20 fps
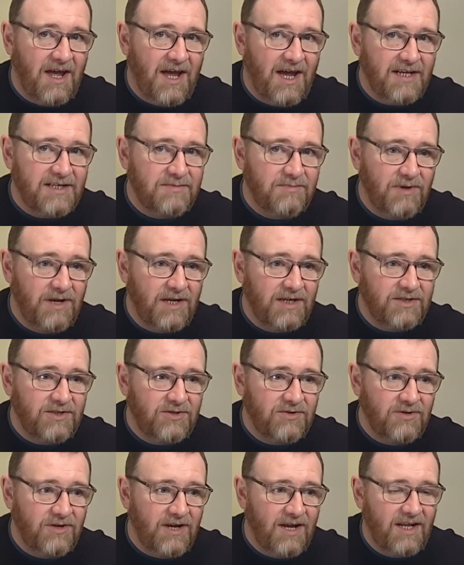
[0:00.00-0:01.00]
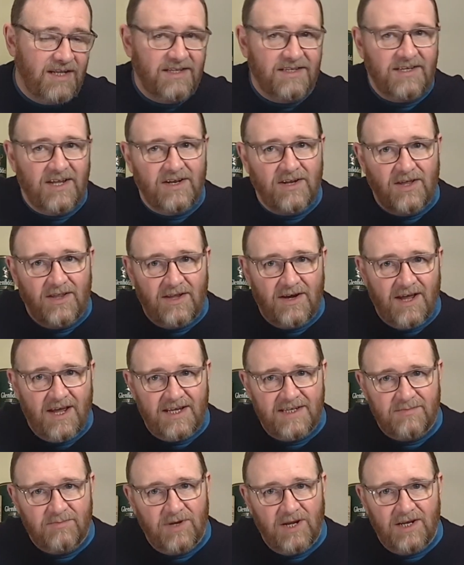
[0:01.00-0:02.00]
aspect to it and there's another
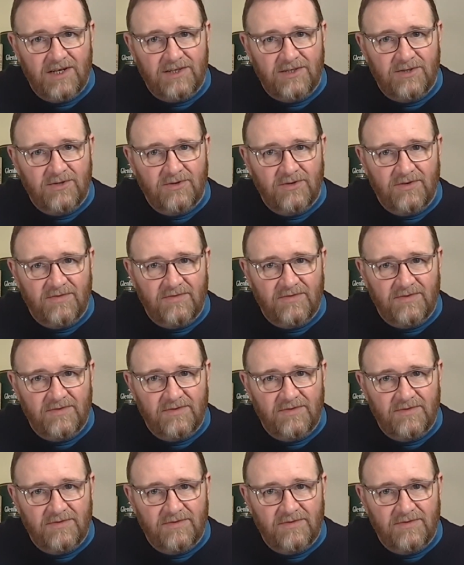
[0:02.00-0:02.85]
aspect to it